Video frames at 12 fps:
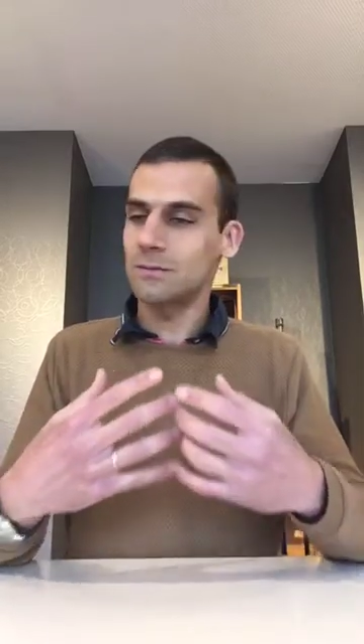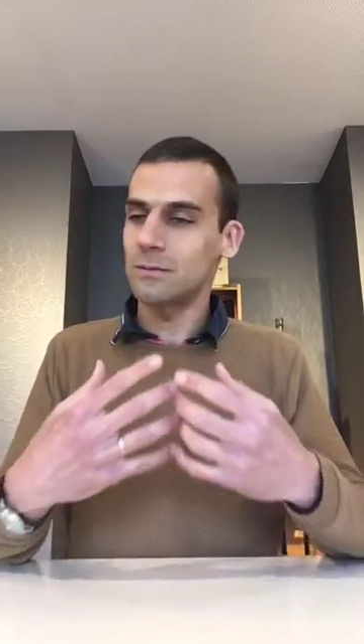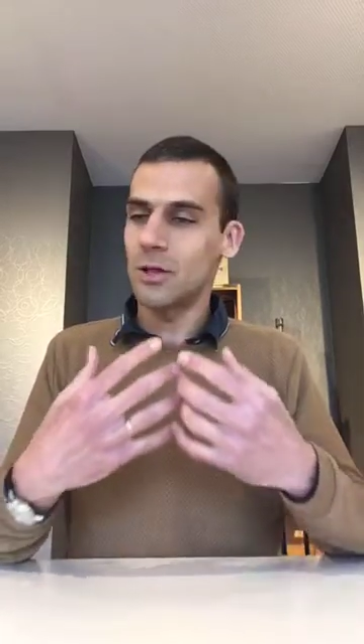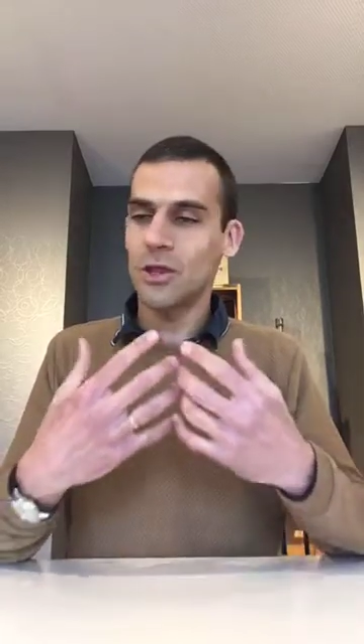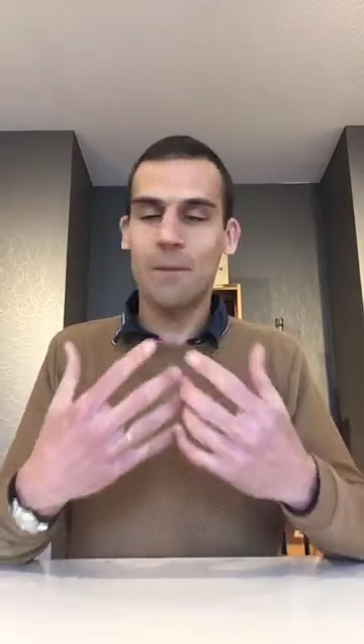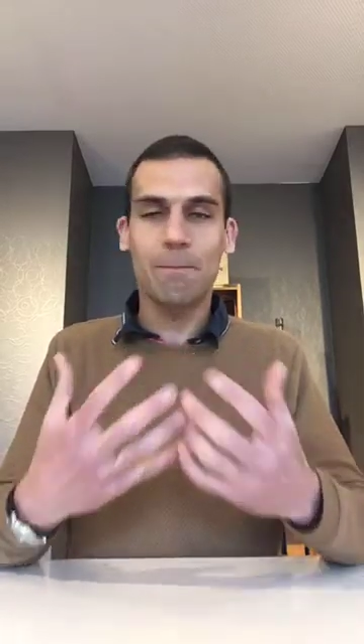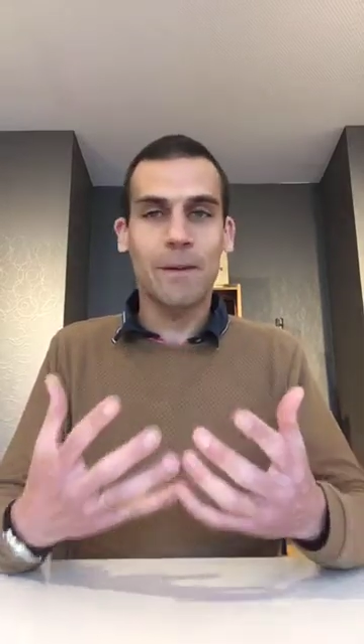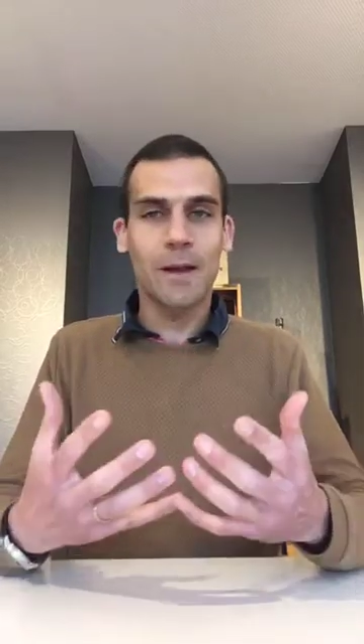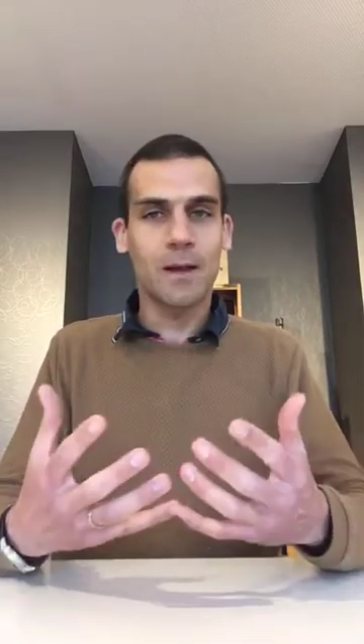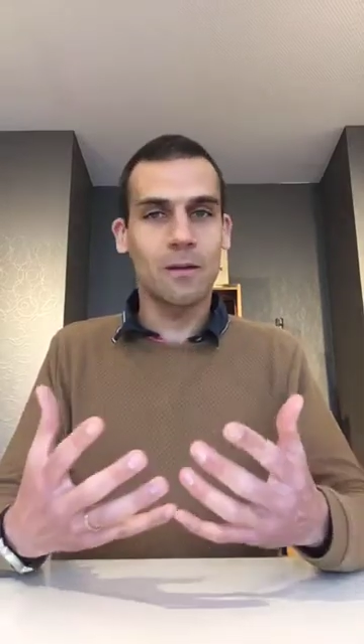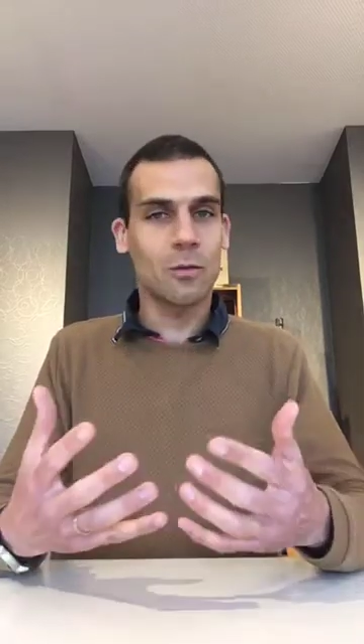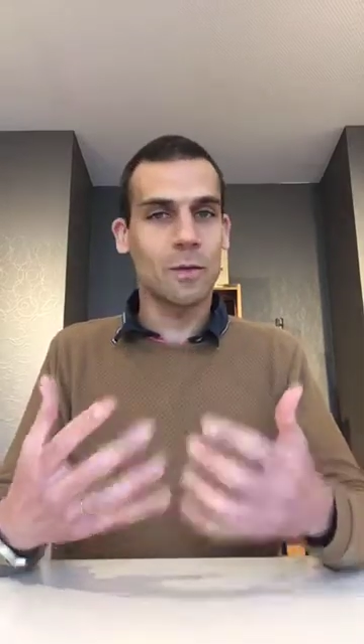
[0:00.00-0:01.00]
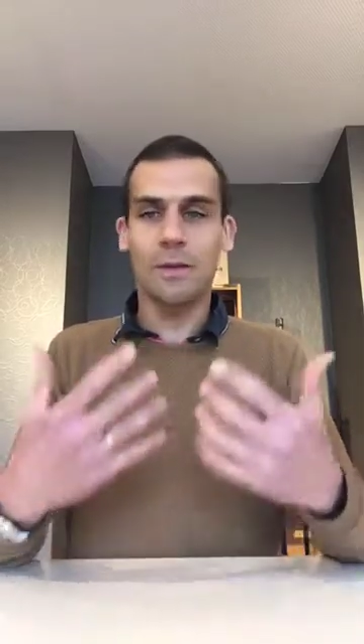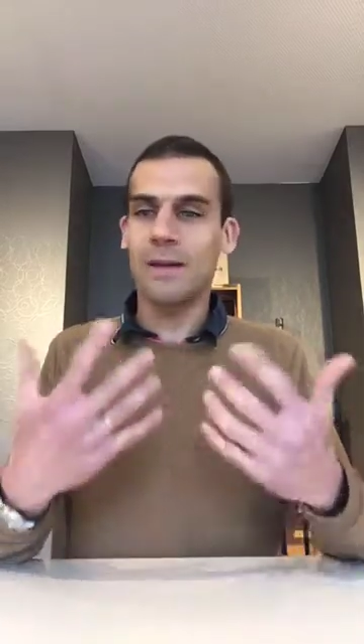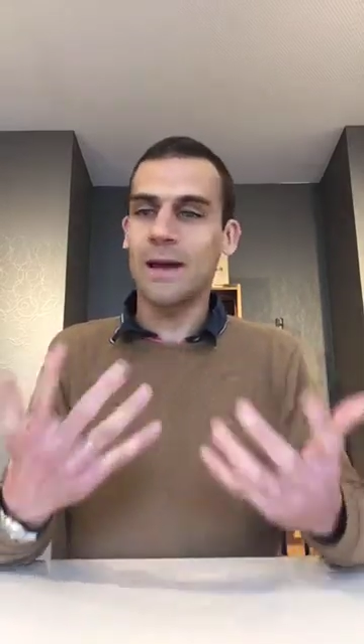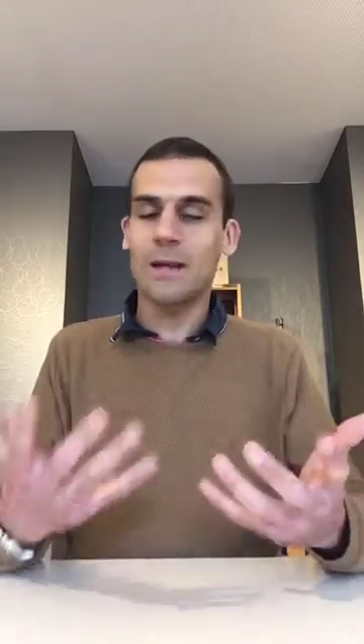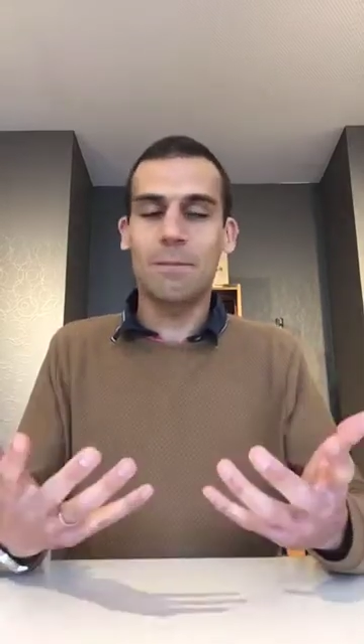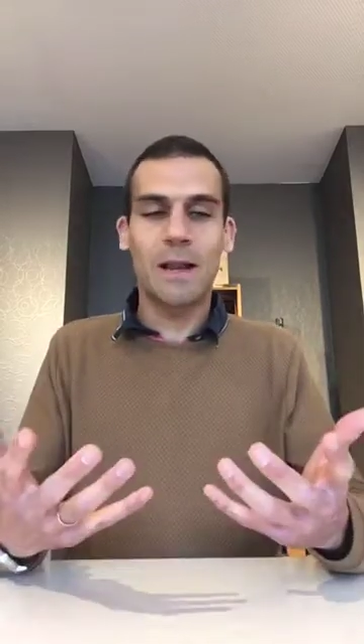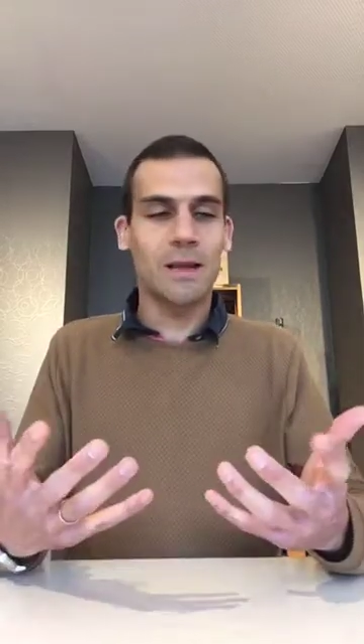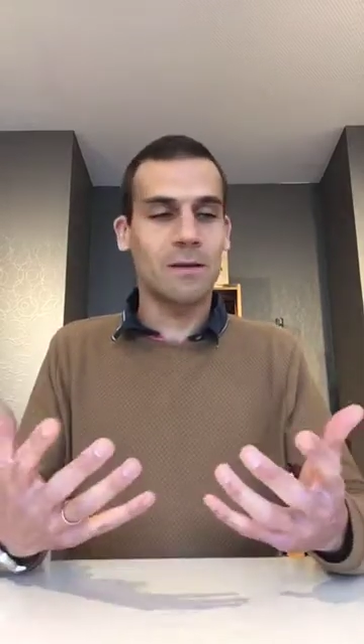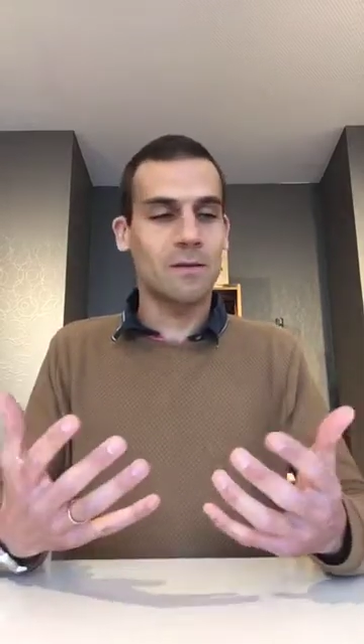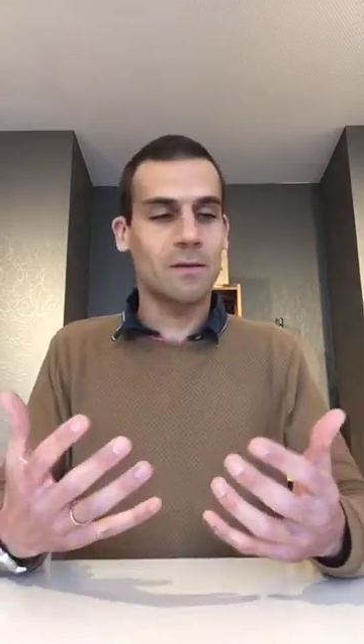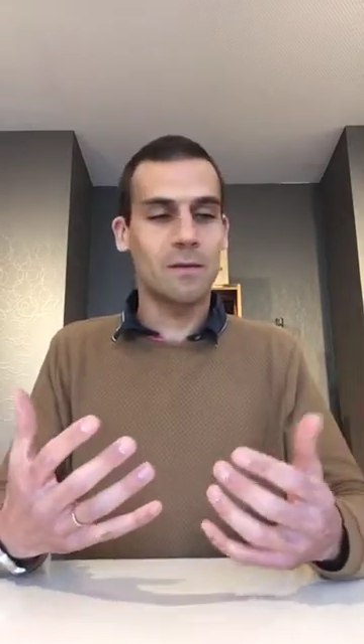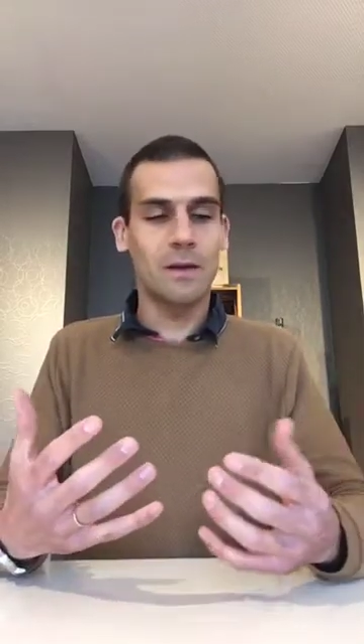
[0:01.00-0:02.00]
champagnes with a nice
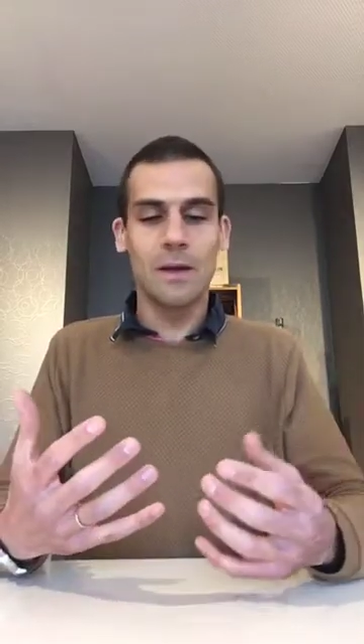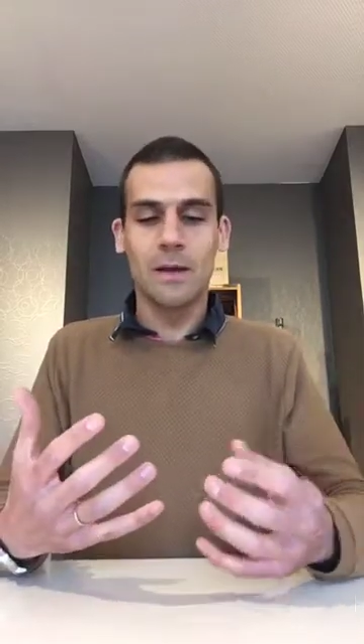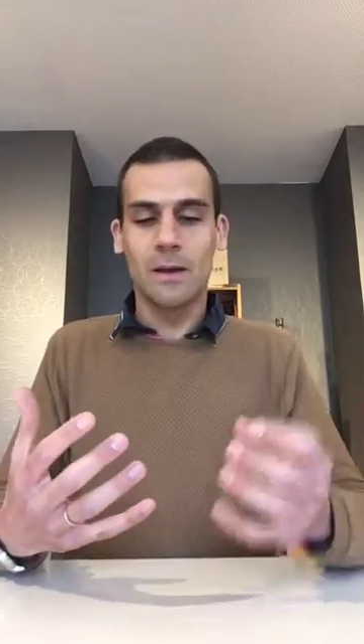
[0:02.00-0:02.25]
balance.